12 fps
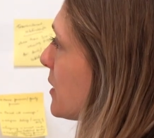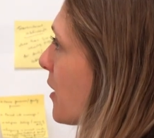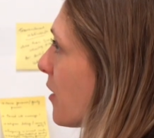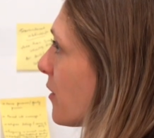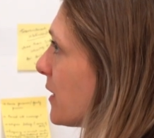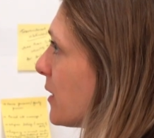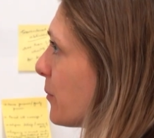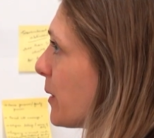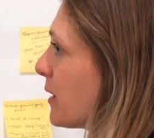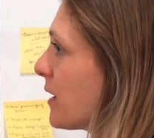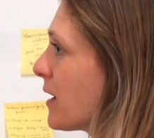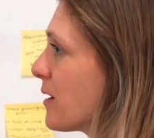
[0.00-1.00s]
we call it,
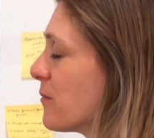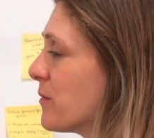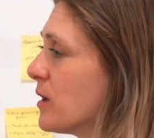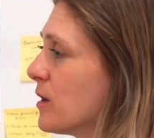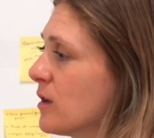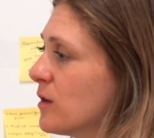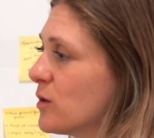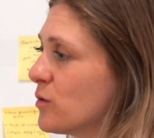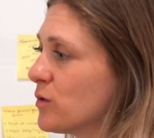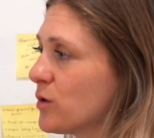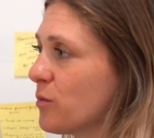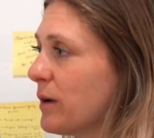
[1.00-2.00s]
but the
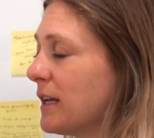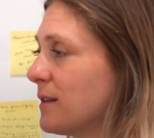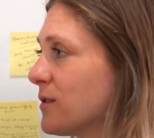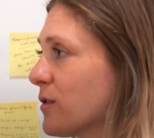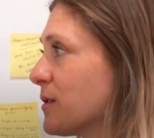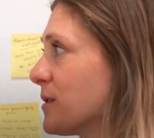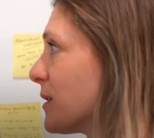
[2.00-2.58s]
domains, or